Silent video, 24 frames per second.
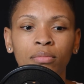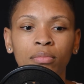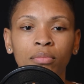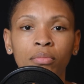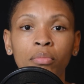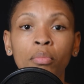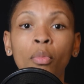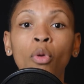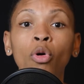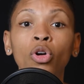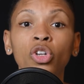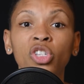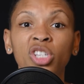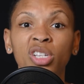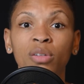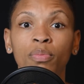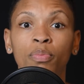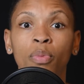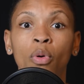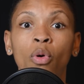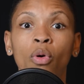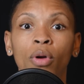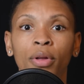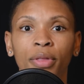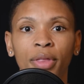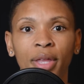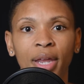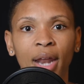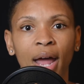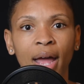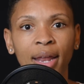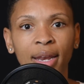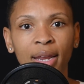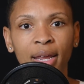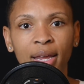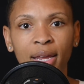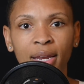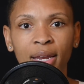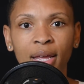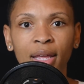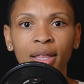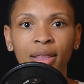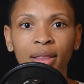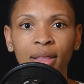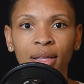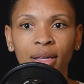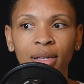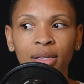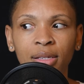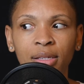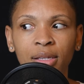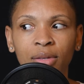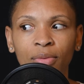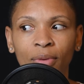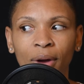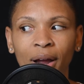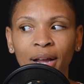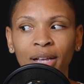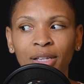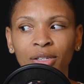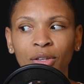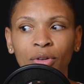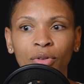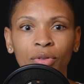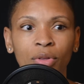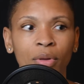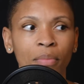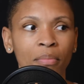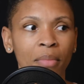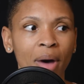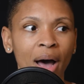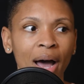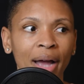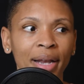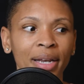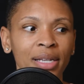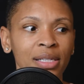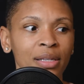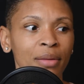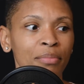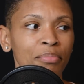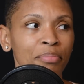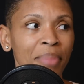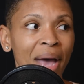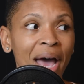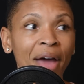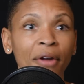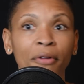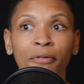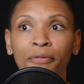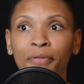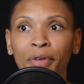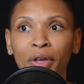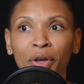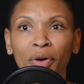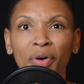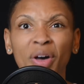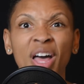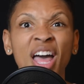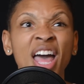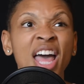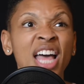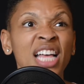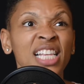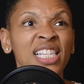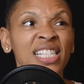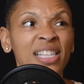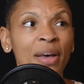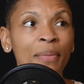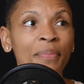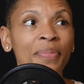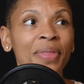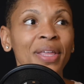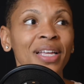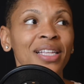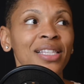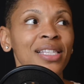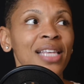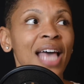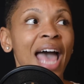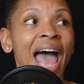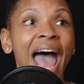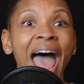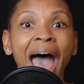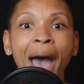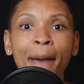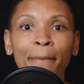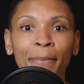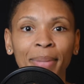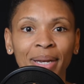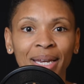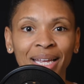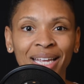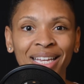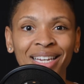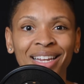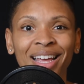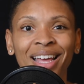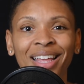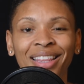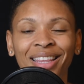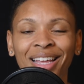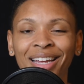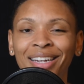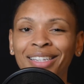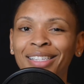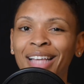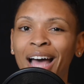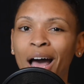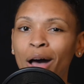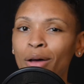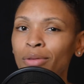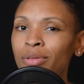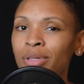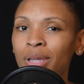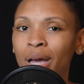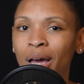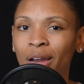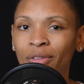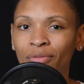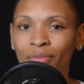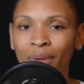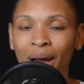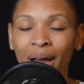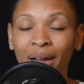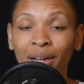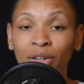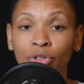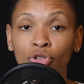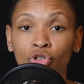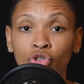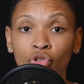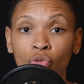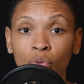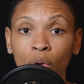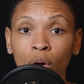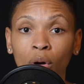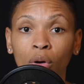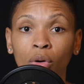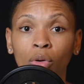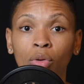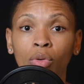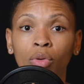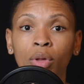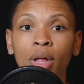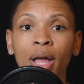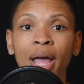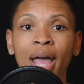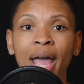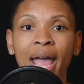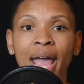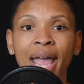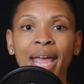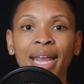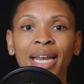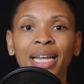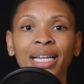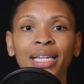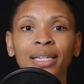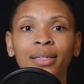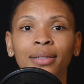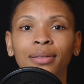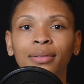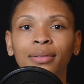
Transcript: more support that I need in this, right? So the mind is a battlefield. Something's happening that is outside of my control, and it